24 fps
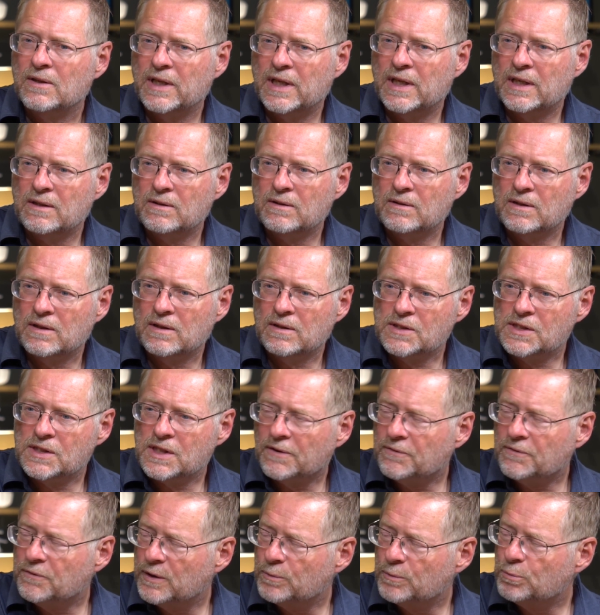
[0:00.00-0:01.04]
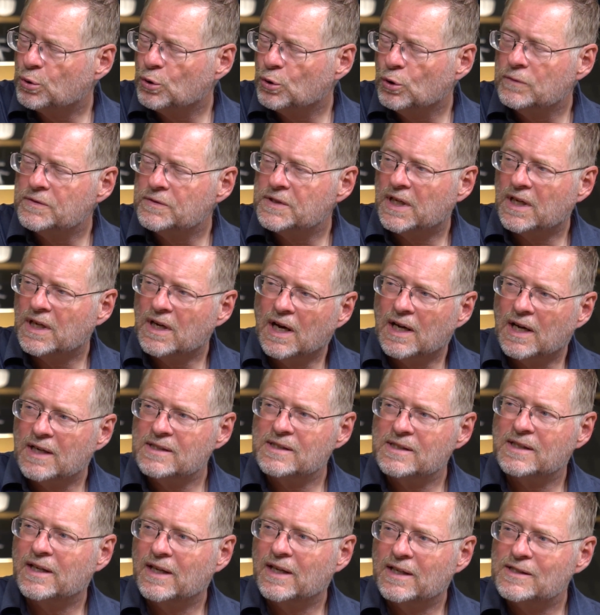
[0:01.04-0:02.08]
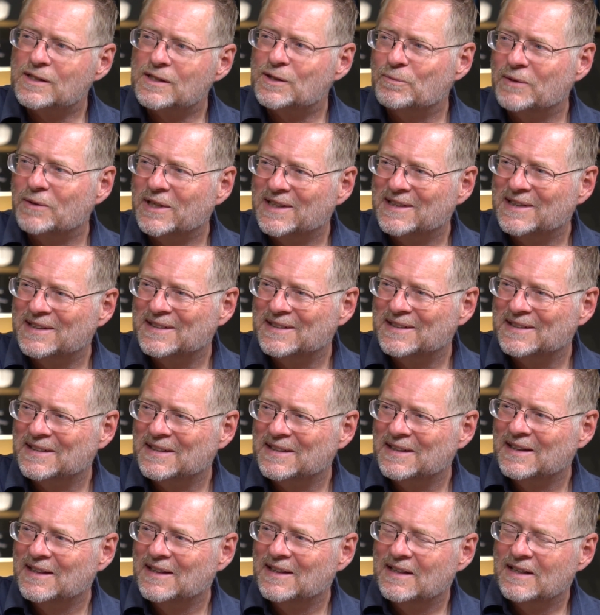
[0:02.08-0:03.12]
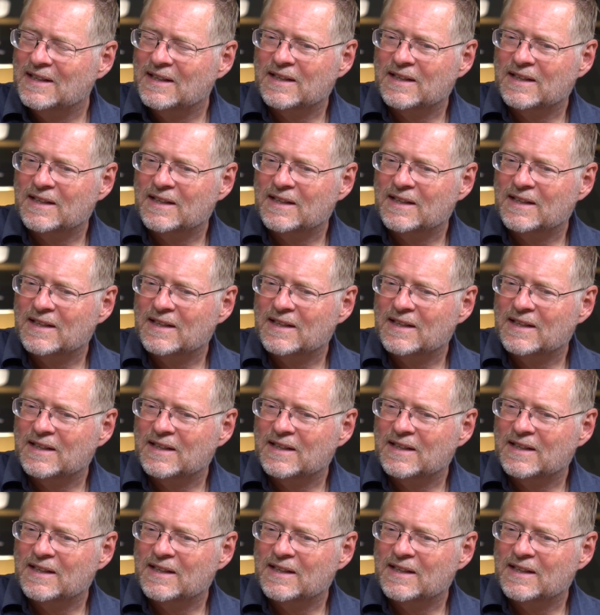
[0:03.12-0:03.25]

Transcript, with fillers: that suffering proves that God is against me. Yes.